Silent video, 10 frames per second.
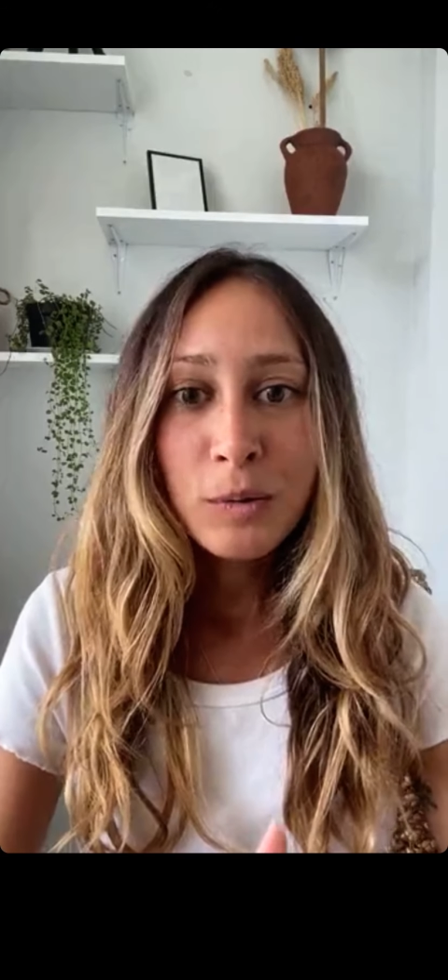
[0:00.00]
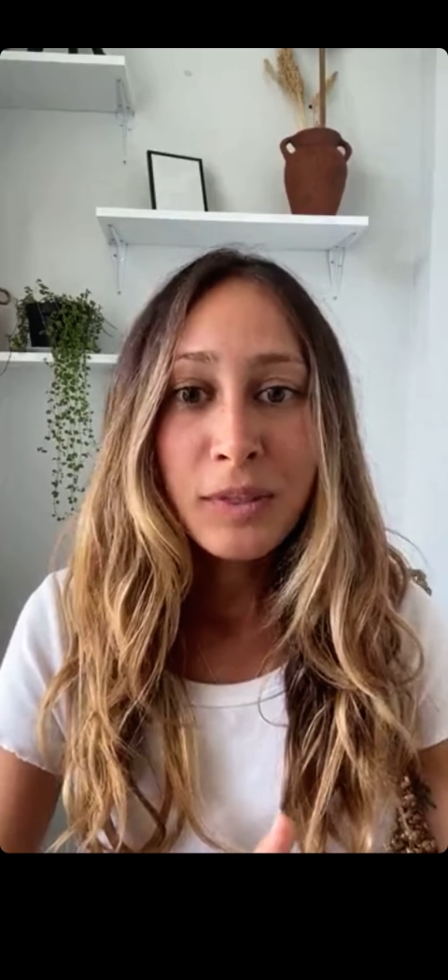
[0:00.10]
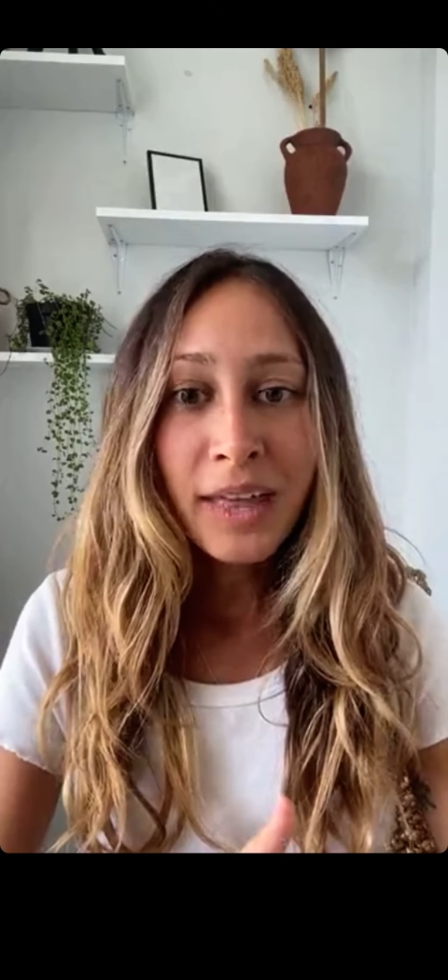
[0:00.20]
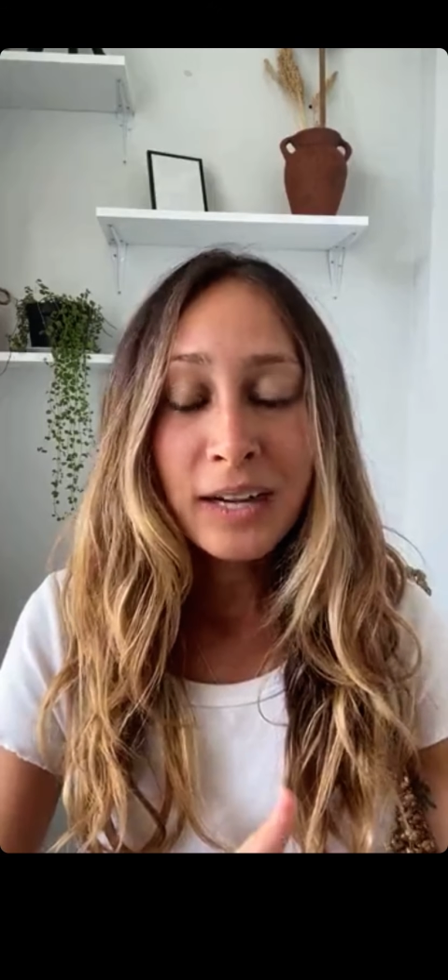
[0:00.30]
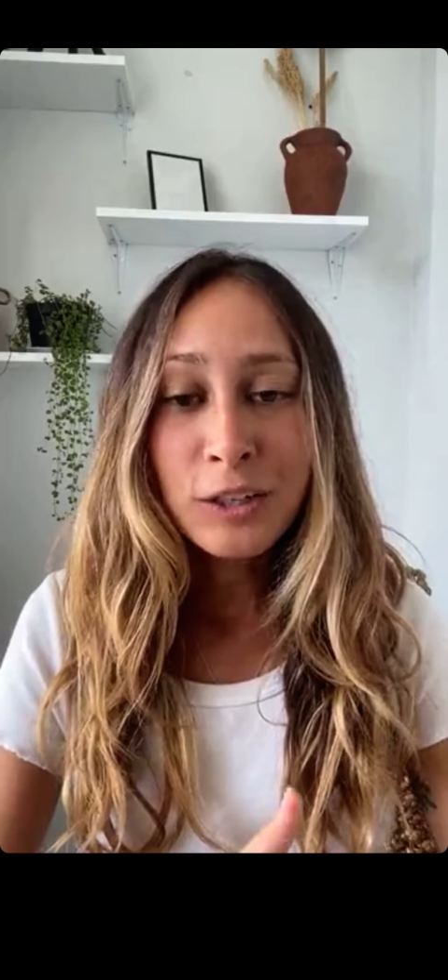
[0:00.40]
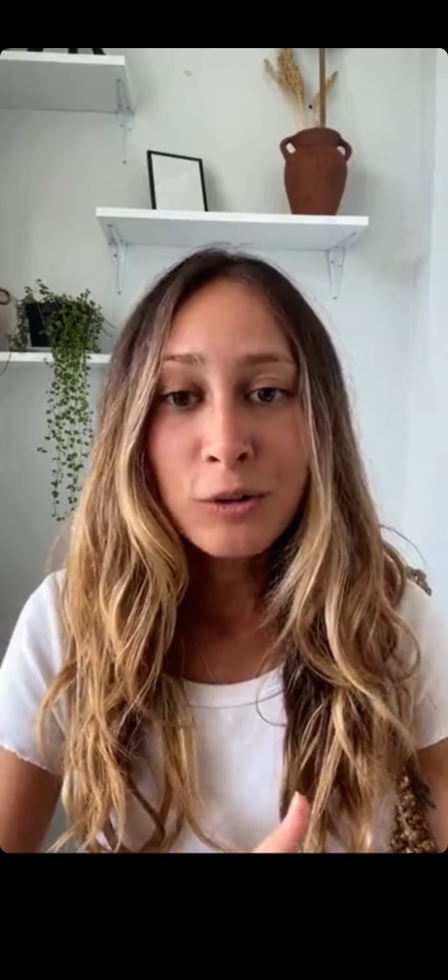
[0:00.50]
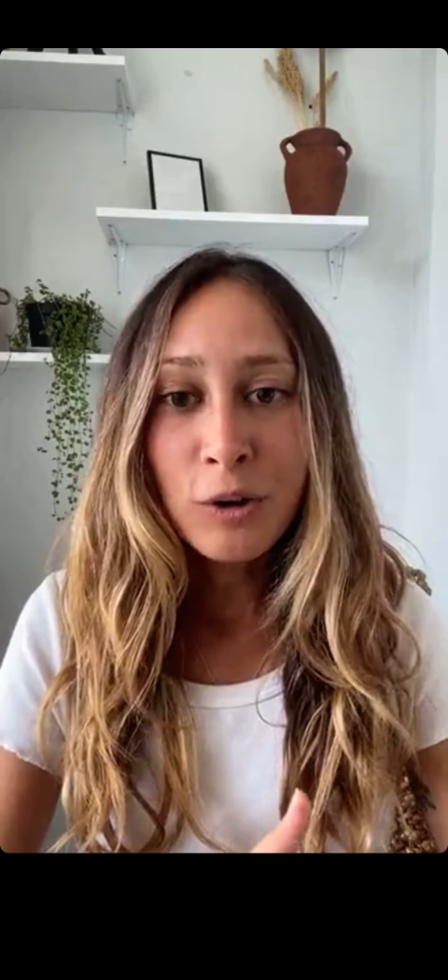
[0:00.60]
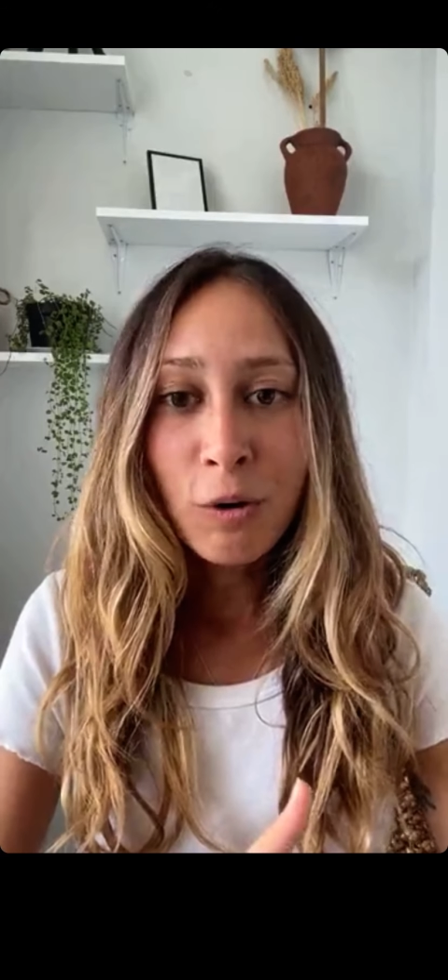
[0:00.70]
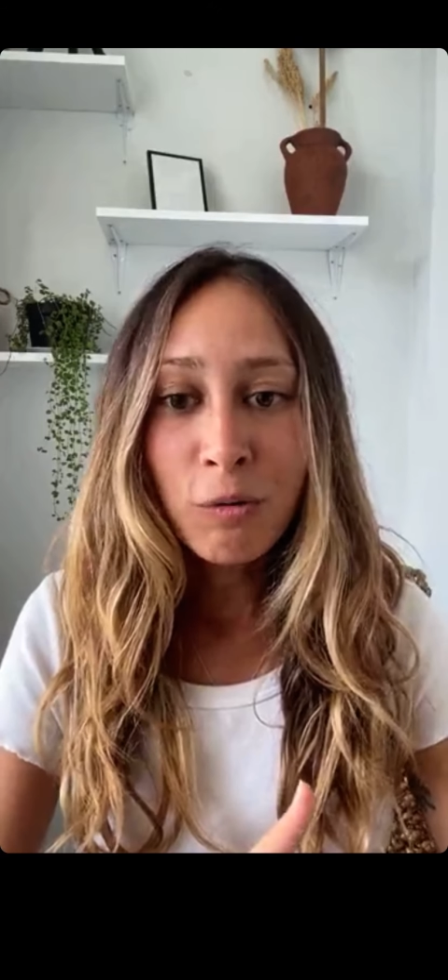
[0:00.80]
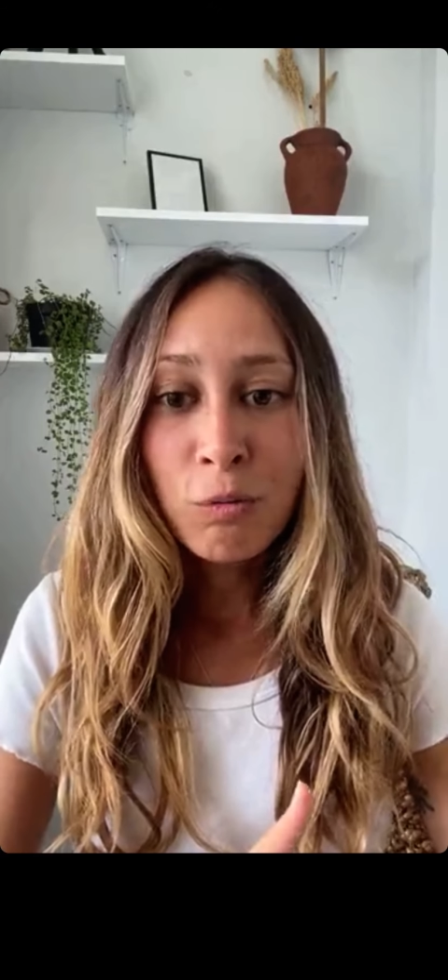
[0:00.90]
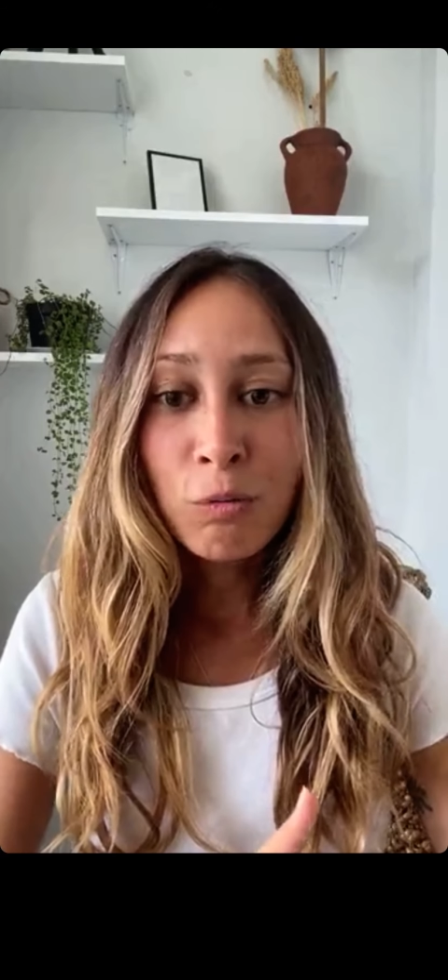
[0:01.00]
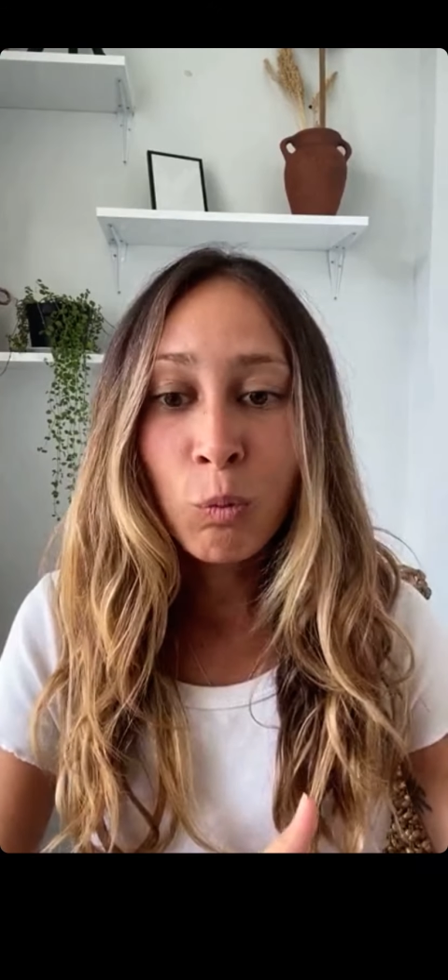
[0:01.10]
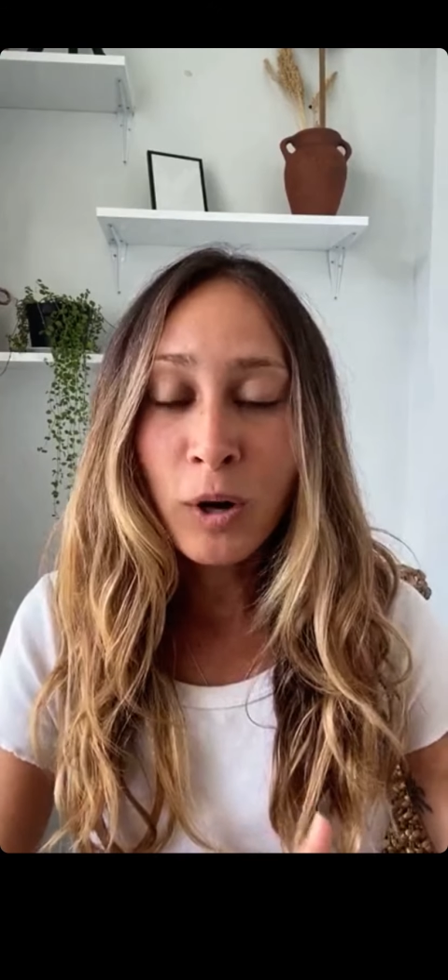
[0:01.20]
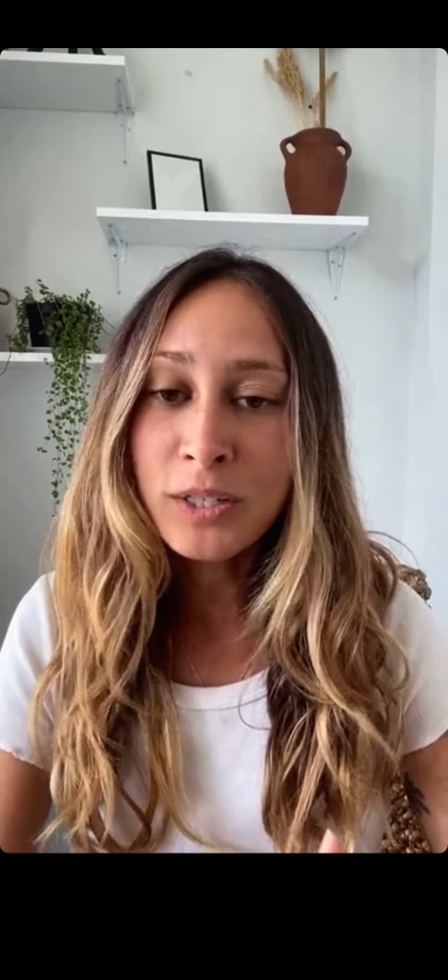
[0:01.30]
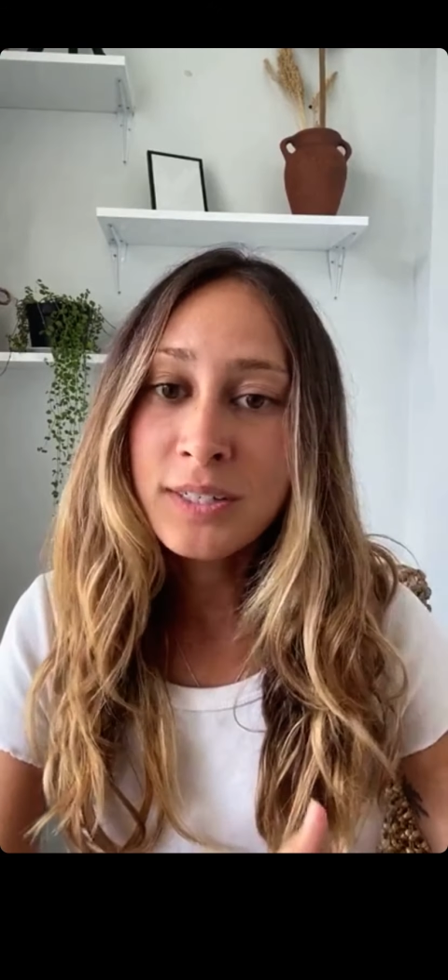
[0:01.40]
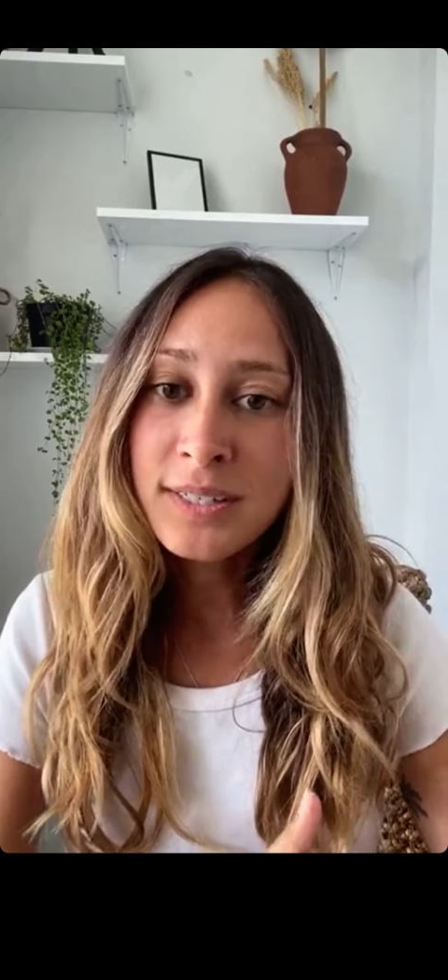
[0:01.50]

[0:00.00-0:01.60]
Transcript: that you know what